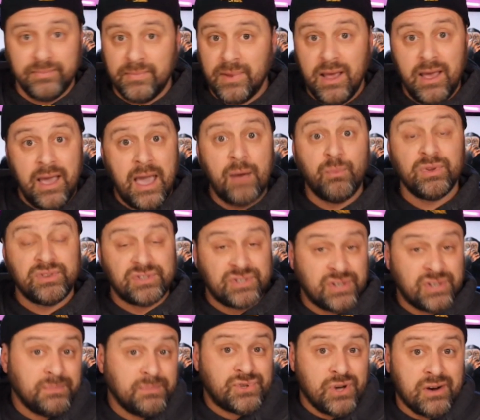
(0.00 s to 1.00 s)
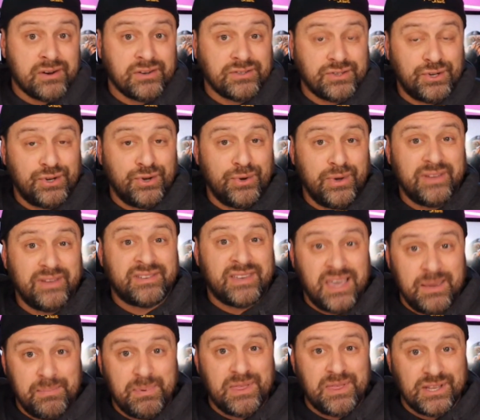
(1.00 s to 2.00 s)
and what some truckers are doing is
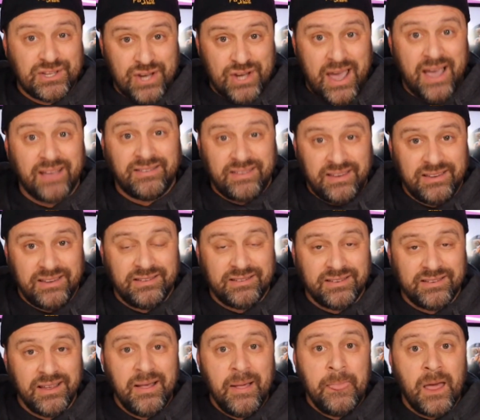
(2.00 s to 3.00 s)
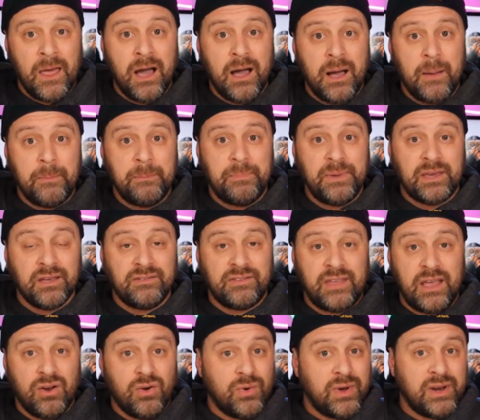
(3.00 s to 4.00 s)
keeping the chassis because they
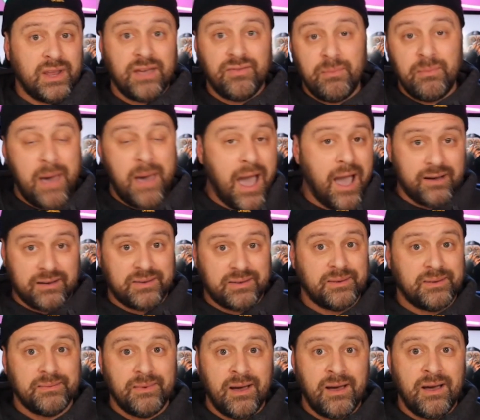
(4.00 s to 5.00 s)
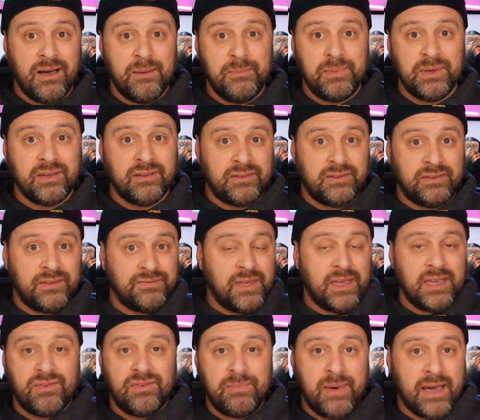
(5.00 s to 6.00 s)
don't want to give them back. Because if they
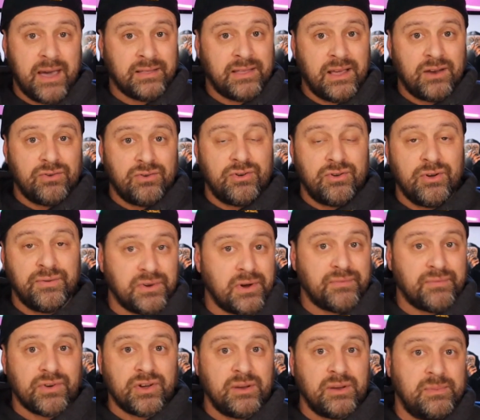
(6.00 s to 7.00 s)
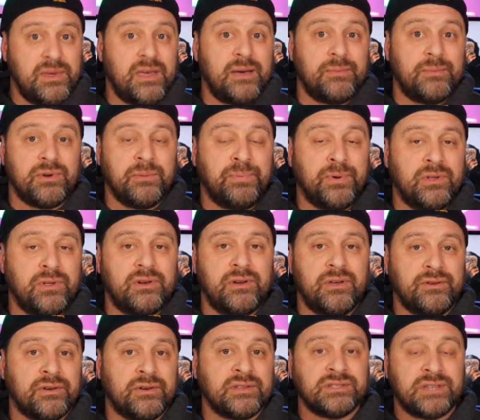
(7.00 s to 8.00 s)
give them back, they don't know if they're ever going to be able to pull another
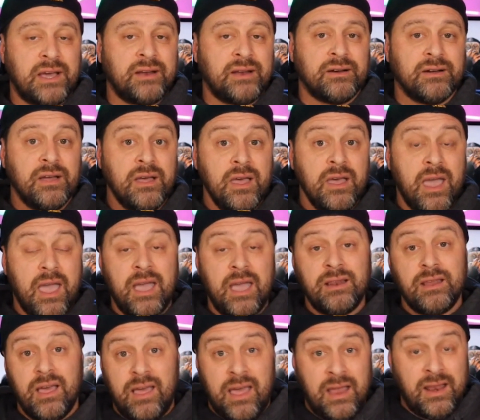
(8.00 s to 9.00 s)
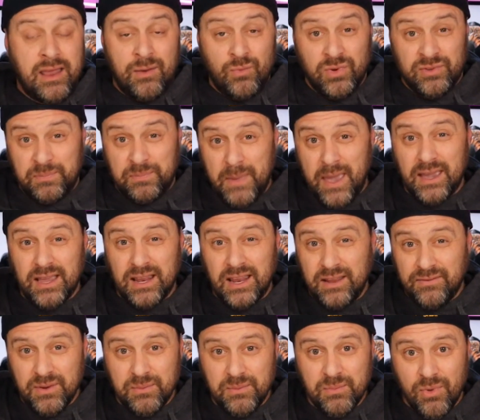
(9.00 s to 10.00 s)
container. And what's making it
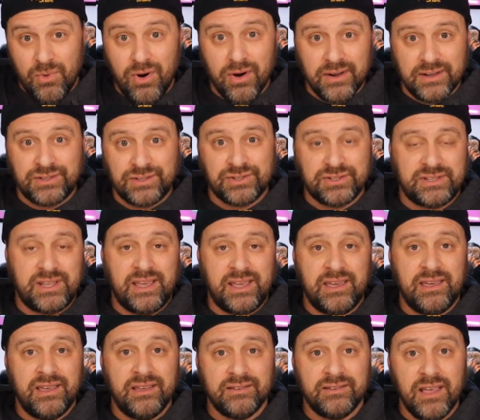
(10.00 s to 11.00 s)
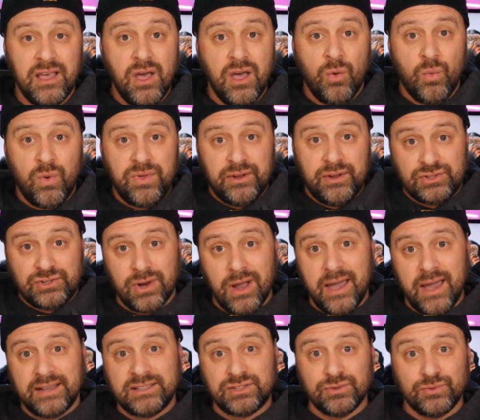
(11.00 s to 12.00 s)
even more interesting is when they're
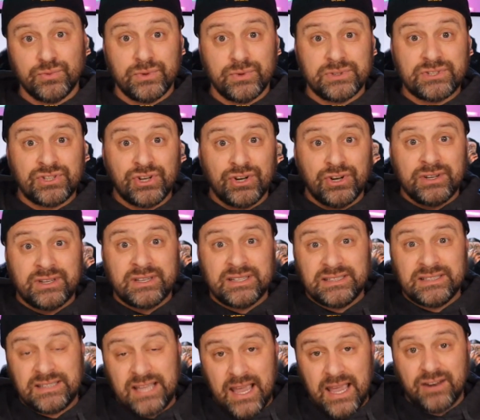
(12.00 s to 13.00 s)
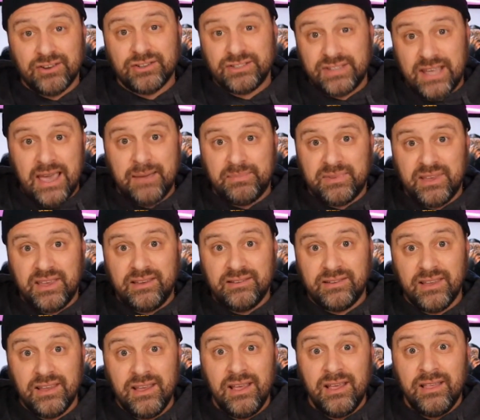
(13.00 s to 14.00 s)
trying to return containers
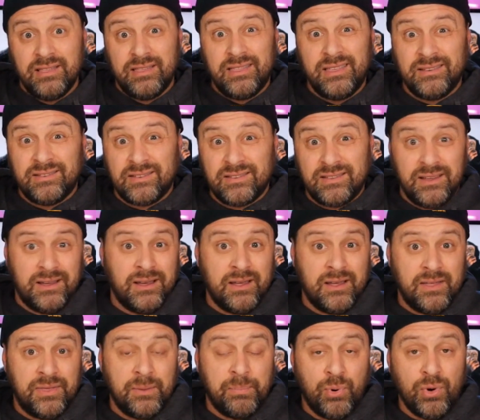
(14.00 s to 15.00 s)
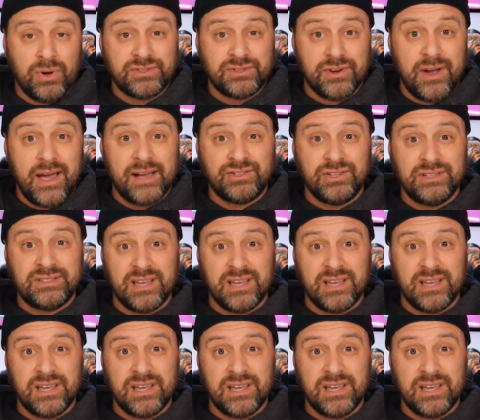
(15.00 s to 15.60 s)
empties, the ports are actually